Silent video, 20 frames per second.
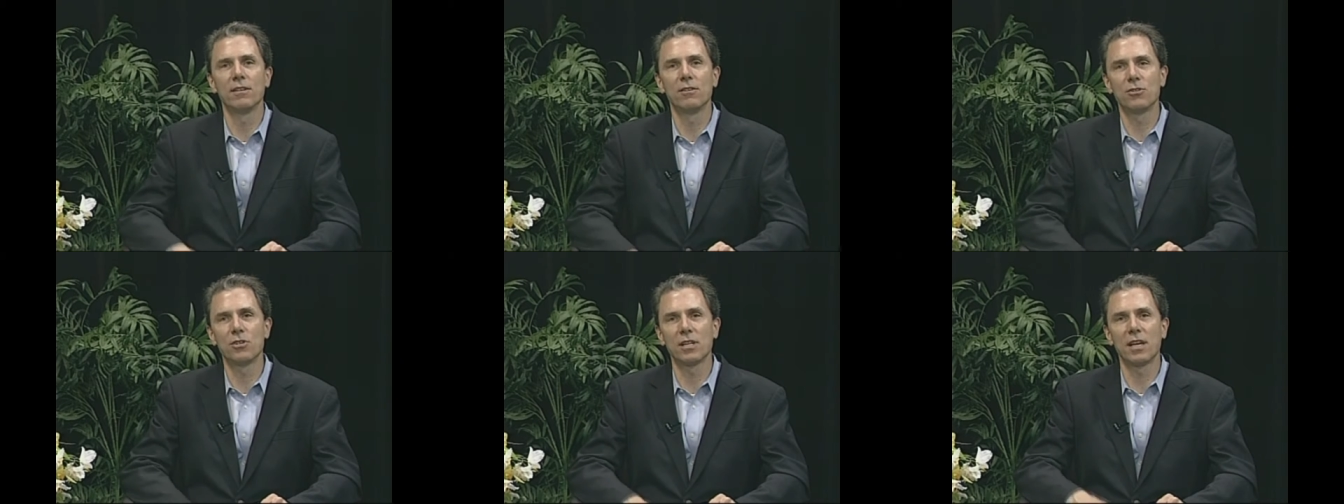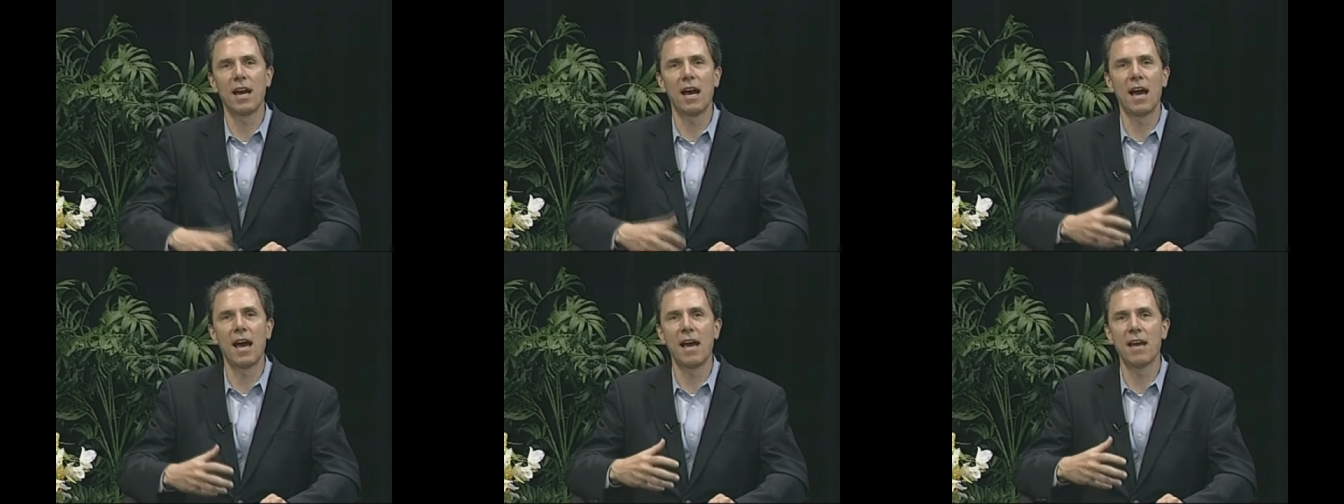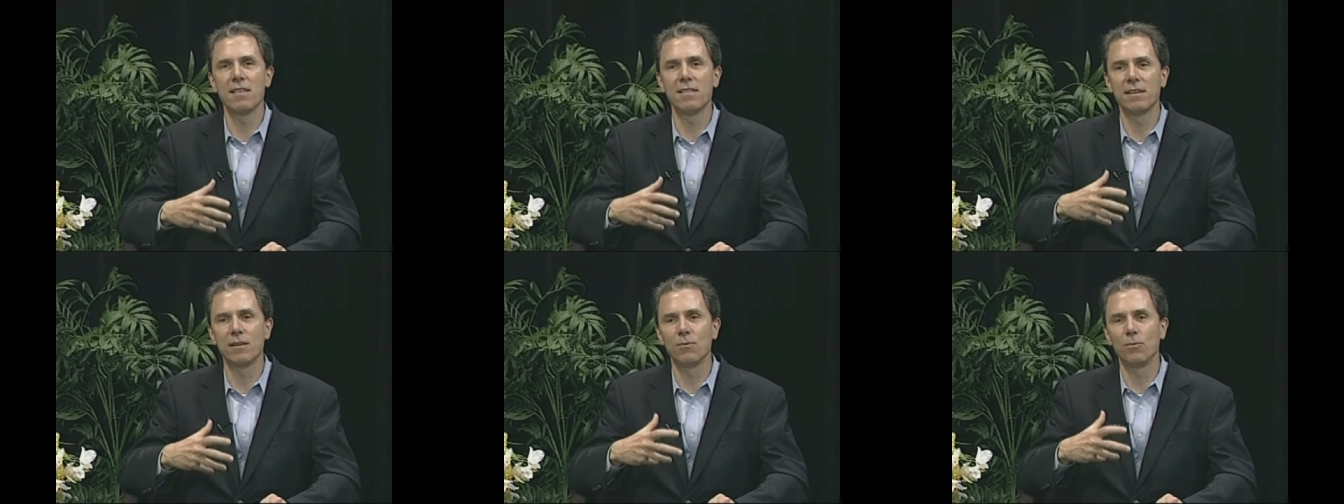Here's a
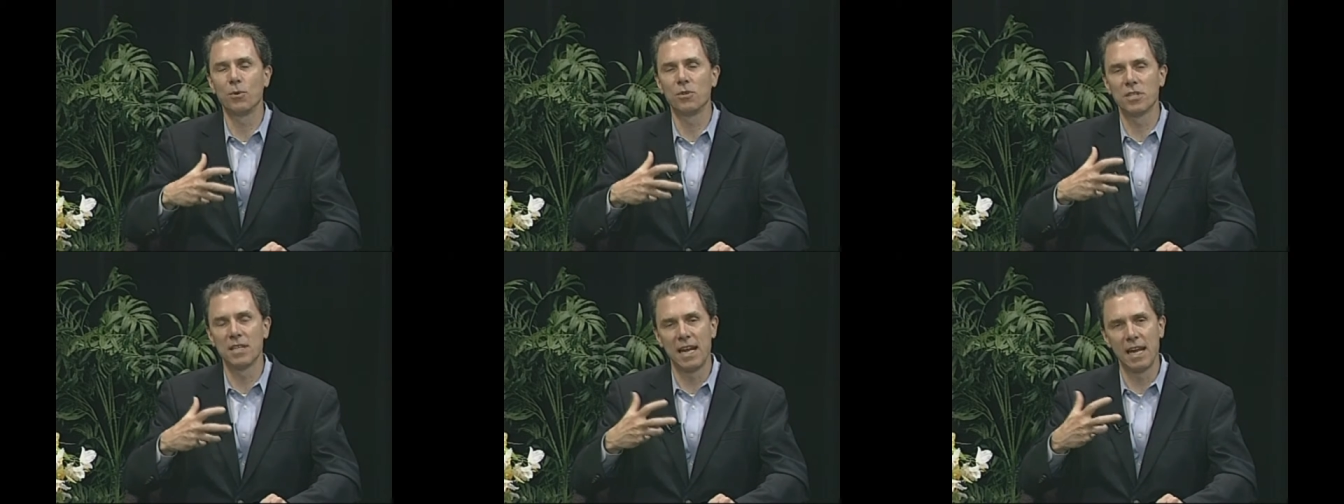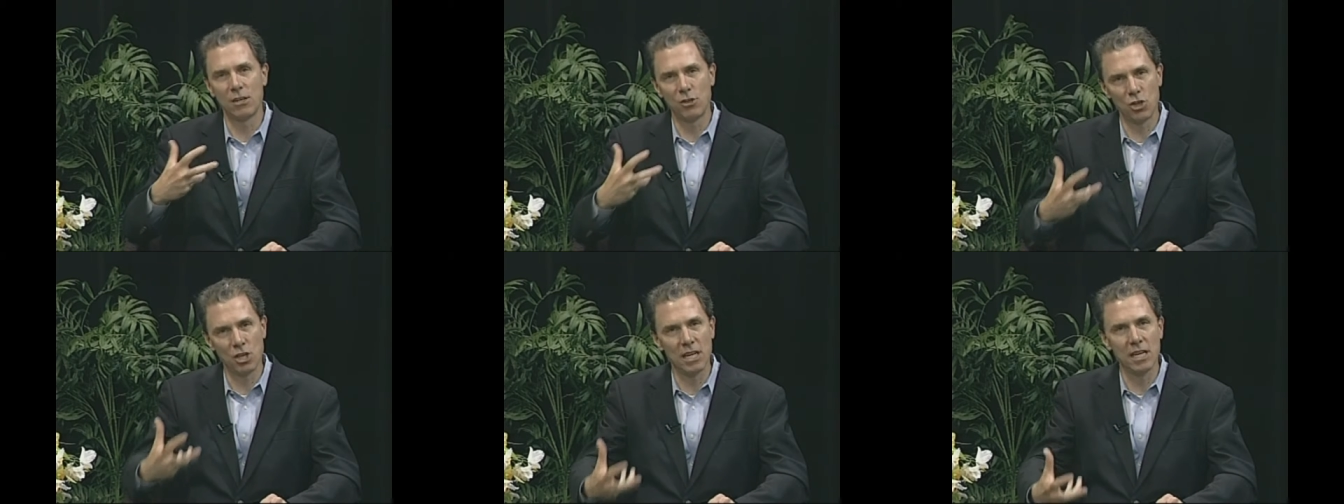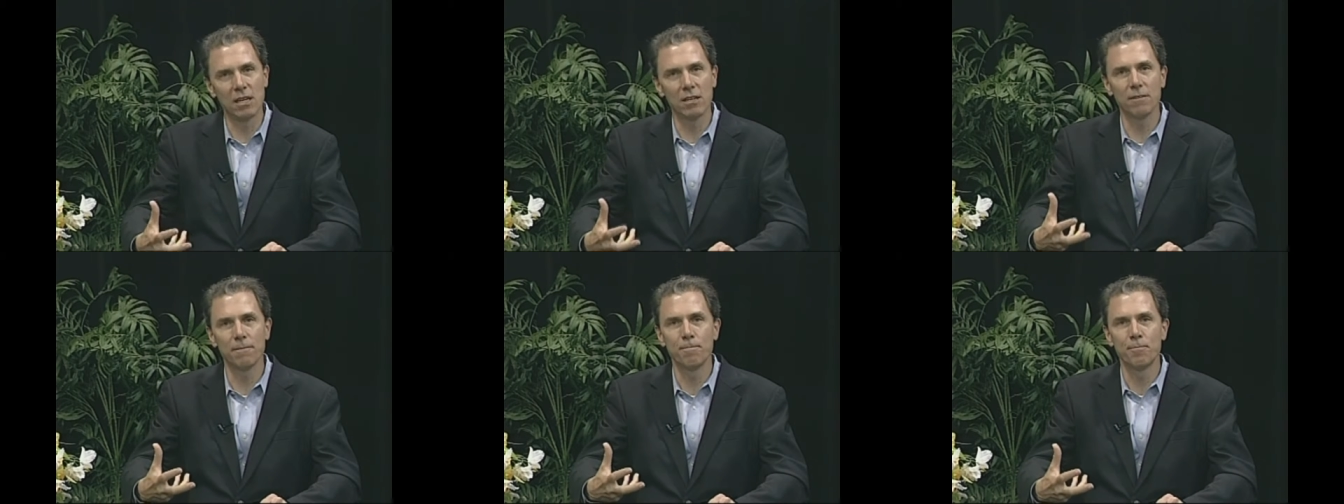guy that was an
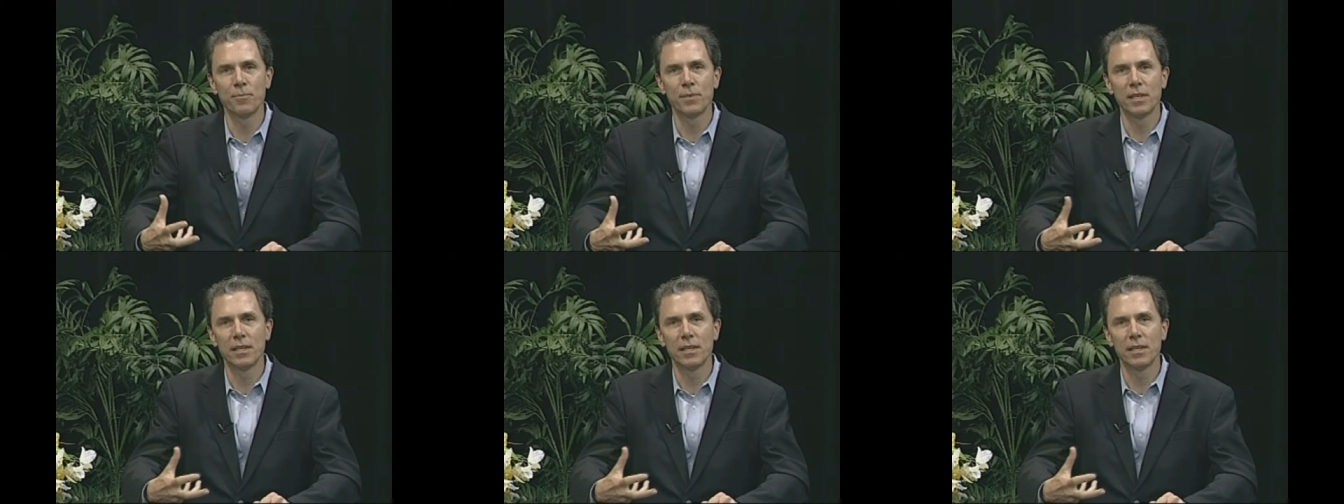engineer,